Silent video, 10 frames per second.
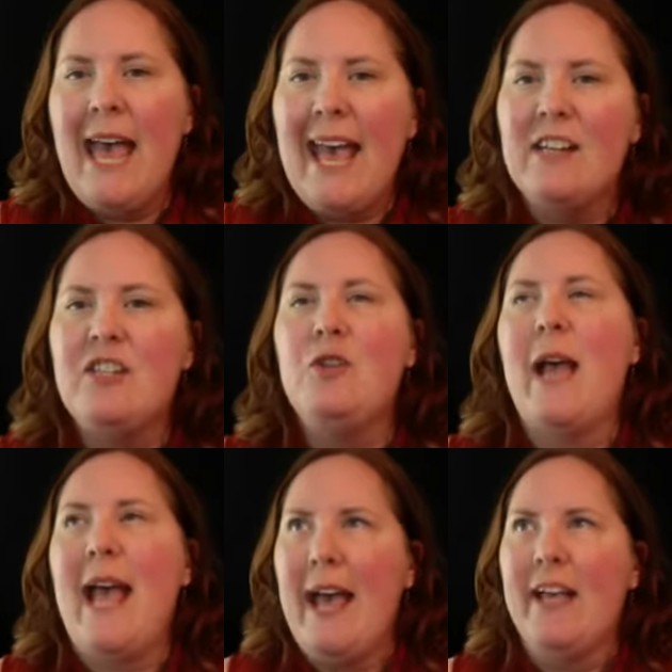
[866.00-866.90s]
Had you
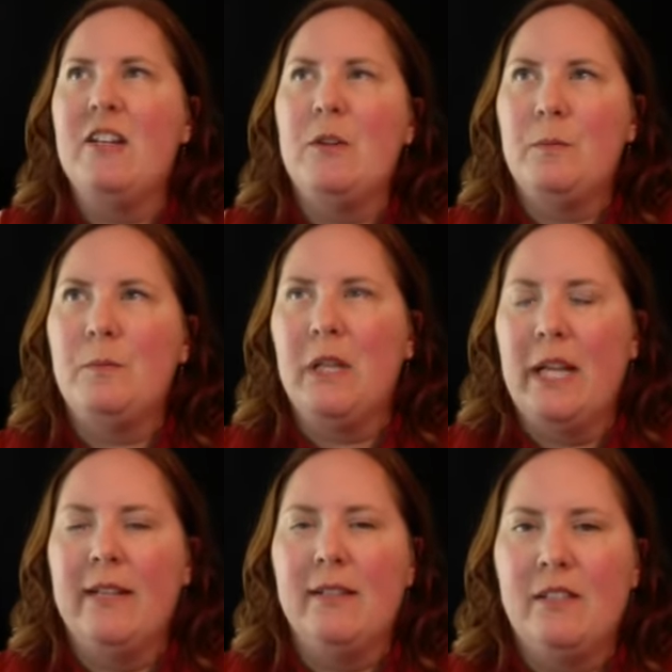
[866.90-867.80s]
had
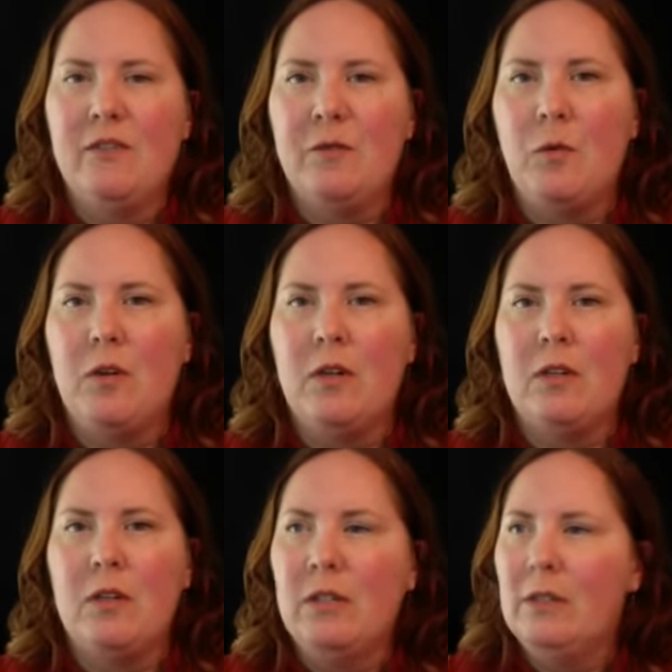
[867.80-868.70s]
plans
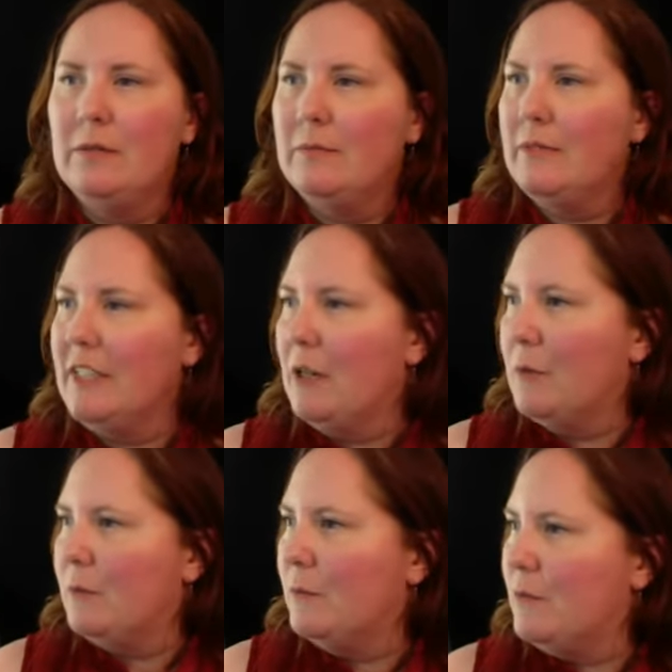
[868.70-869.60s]
for, you
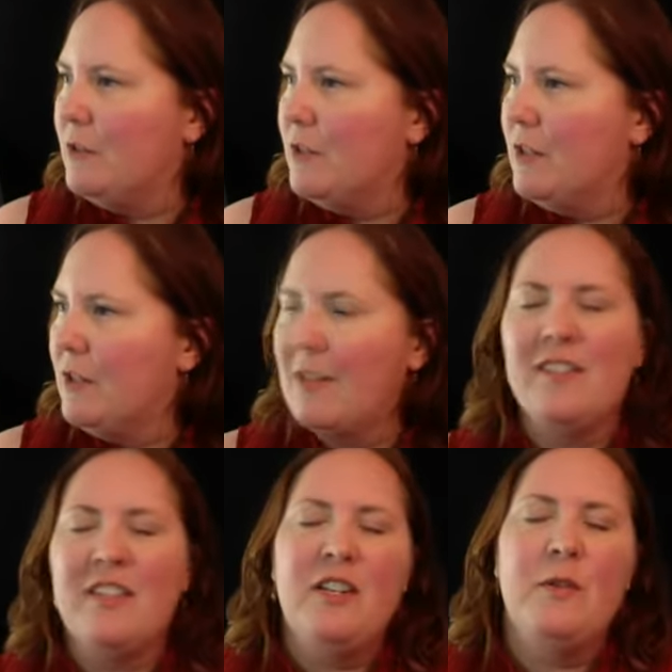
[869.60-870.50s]
know,
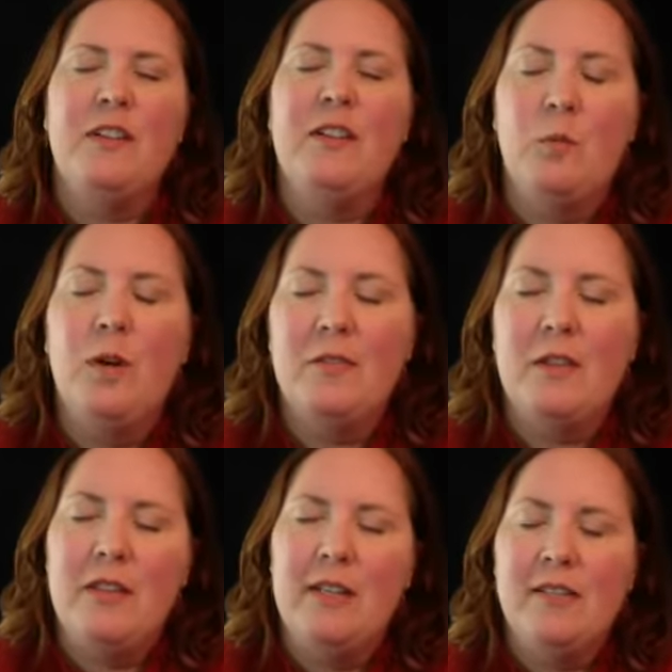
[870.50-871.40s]
because you know one of
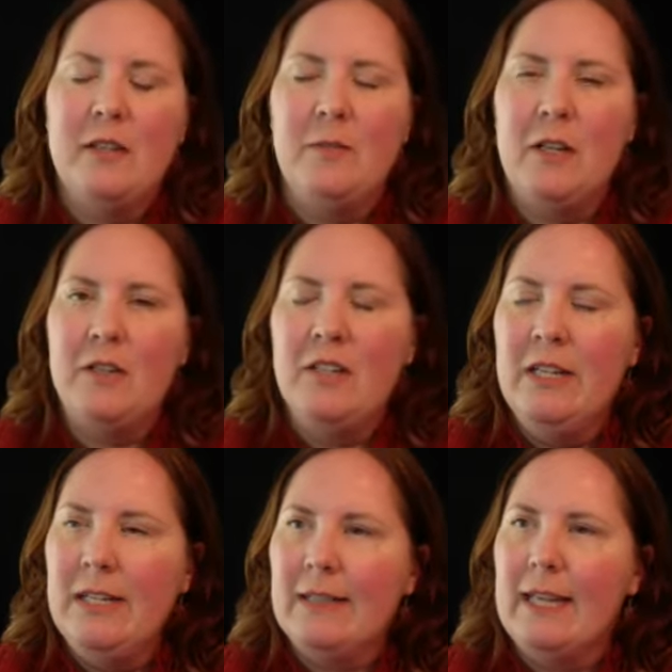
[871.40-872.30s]
the things that that
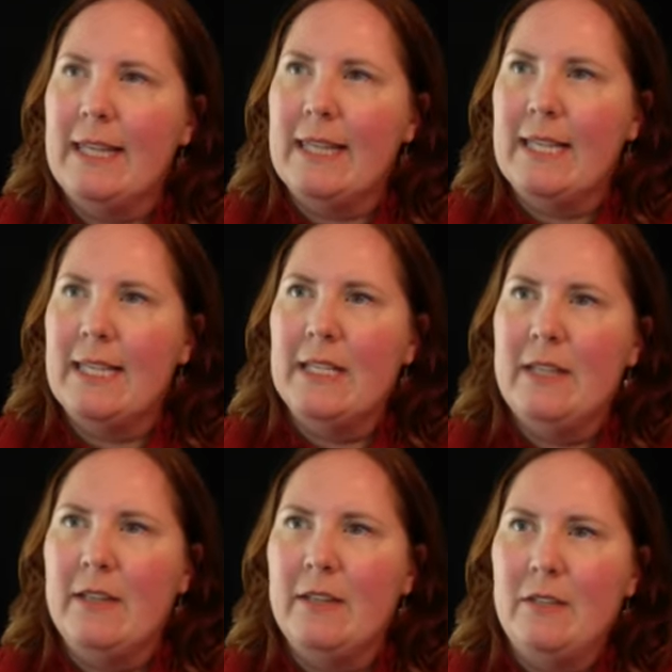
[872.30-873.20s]
like the
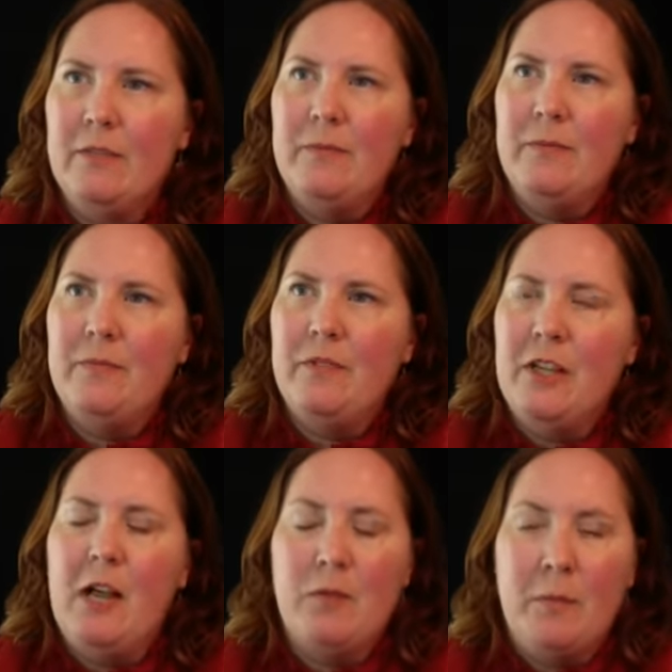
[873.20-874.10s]
the the
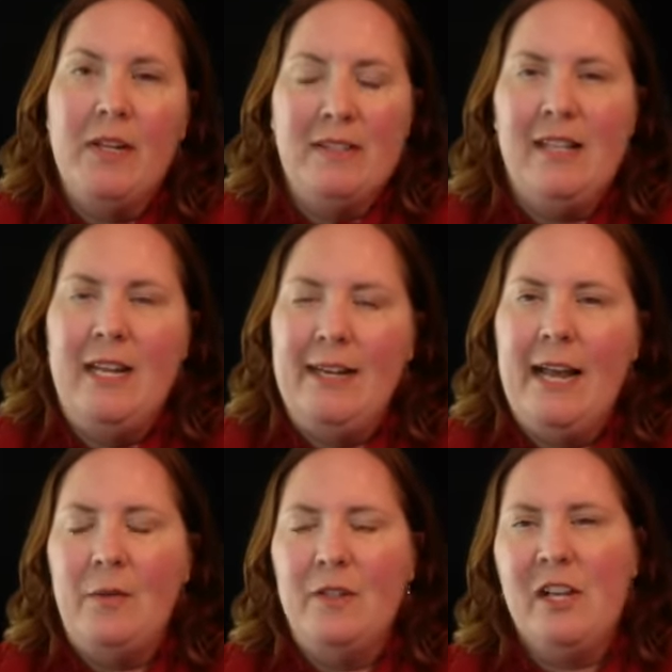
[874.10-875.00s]
government is saying
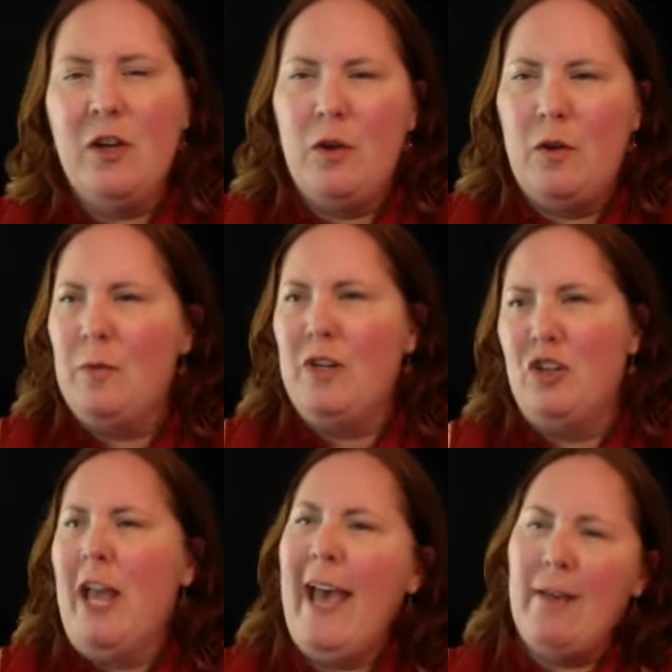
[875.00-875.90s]
now is oh everybody
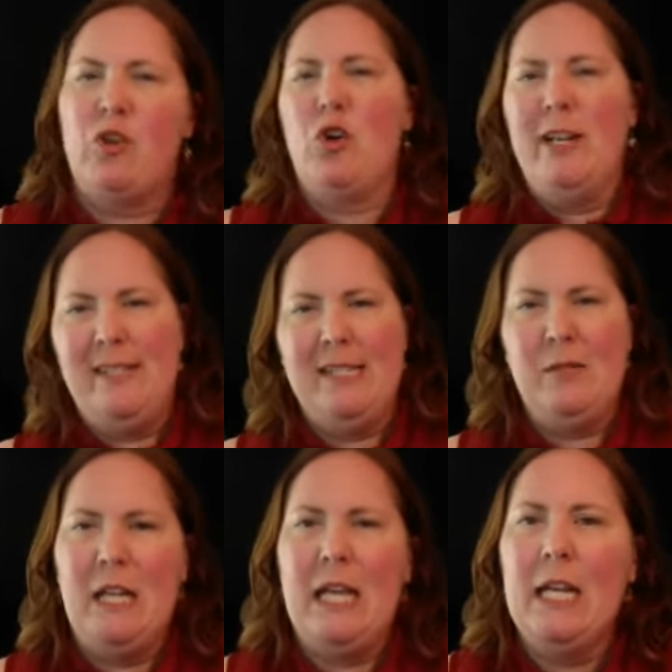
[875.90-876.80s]
should have a crisis
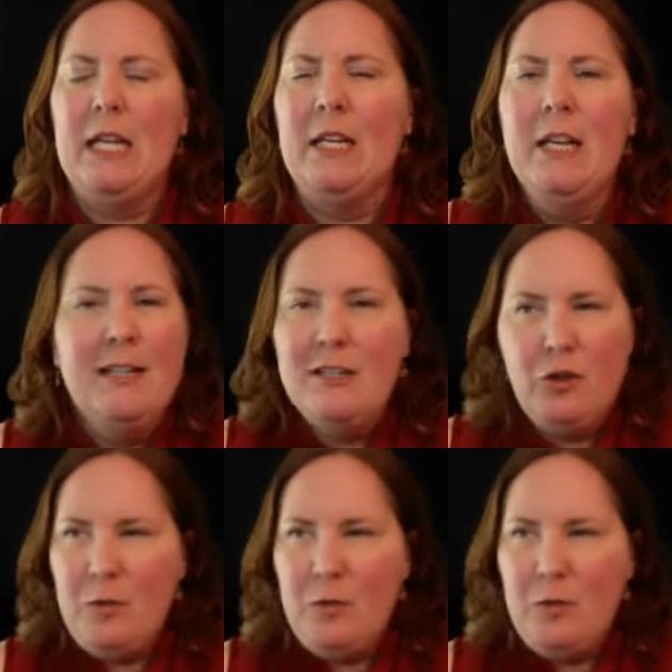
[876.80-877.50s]
plan and did